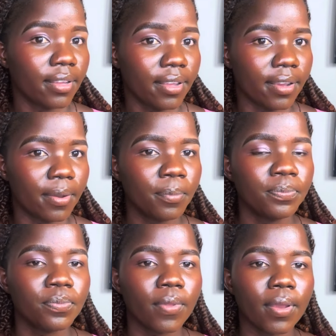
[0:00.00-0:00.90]
here.
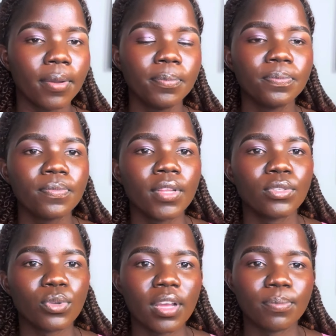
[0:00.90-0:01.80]
Yeah.
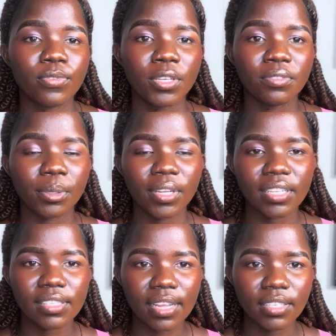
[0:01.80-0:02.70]
So I'm very, very
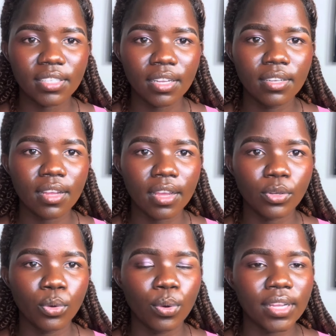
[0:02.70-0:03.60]
excited. I
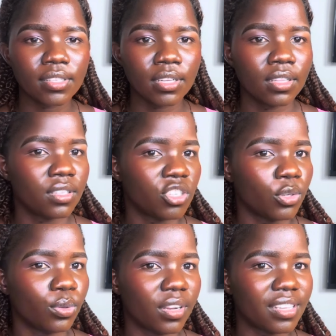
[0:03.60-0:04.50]
know I started the
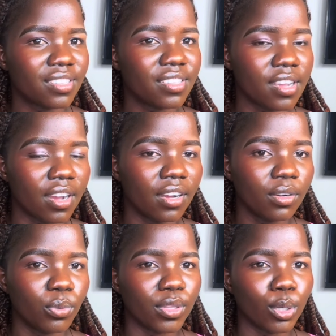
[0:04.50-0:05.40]
channel last year
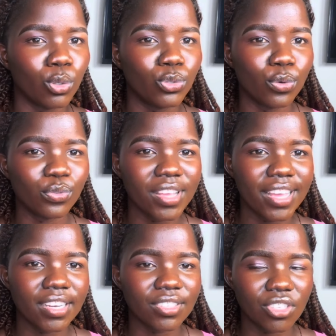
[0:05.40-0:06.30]
with a lot of
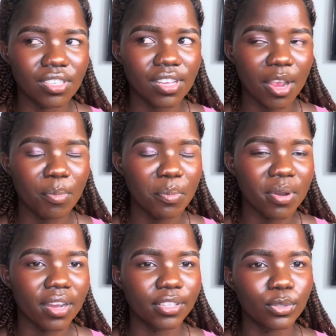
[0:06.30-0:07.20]
energy. I
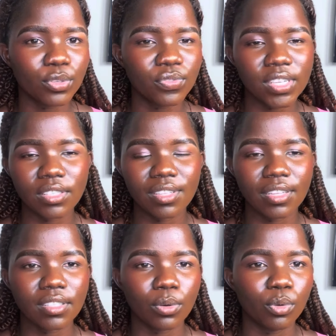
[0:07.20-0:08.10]
remember in those first
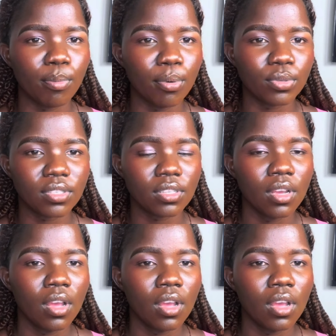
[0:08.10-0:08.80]
days, I would post